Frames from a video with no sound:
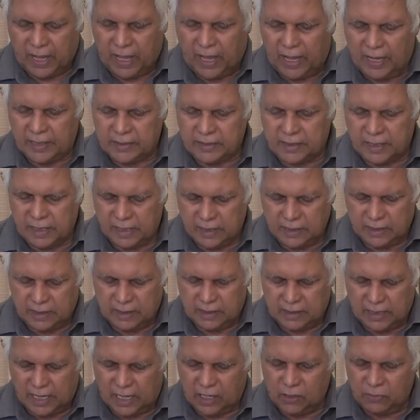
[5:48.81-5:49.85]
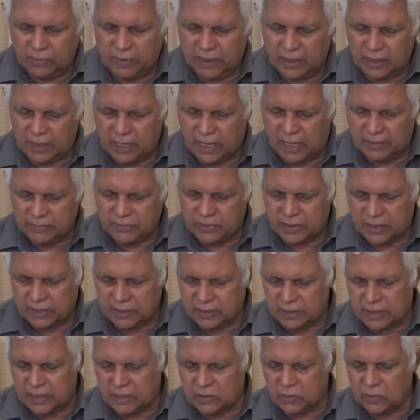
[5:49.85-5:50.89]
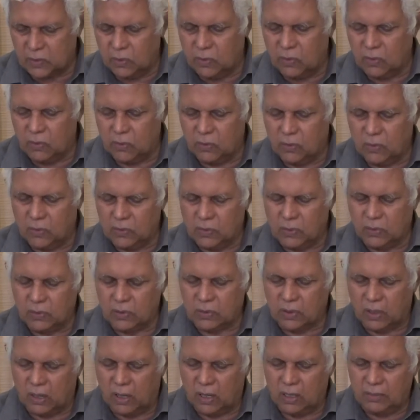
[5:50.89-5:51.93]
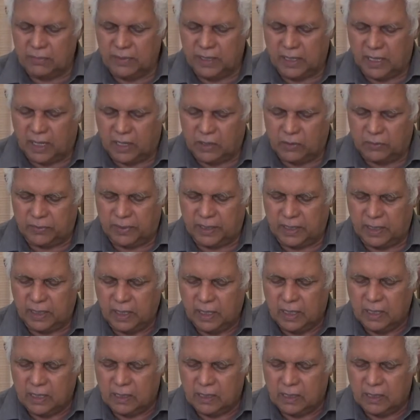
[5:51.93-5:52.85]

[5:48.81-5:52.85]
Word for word: And then Naomi comes and says, Oh, don't call me Naomi.